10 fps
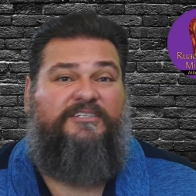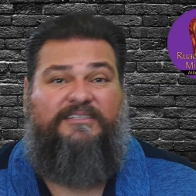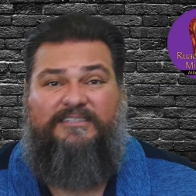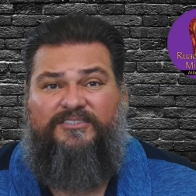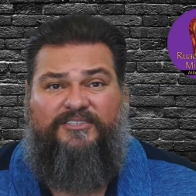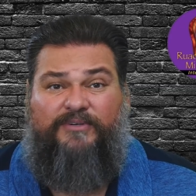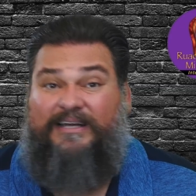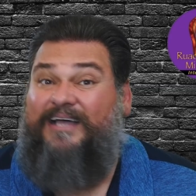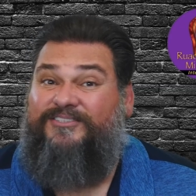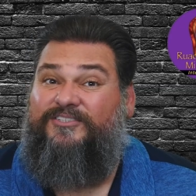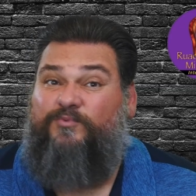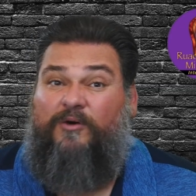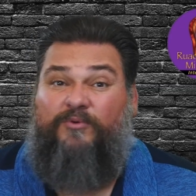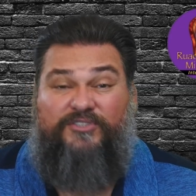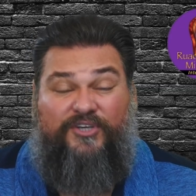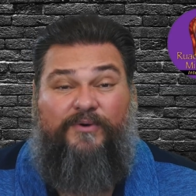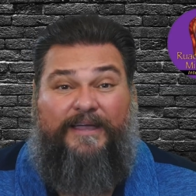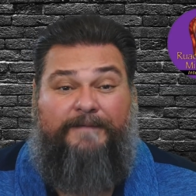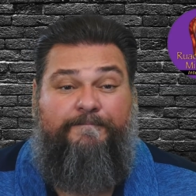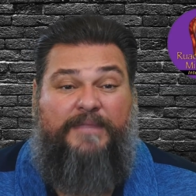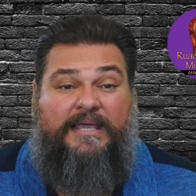of these two. In essence, what we're doing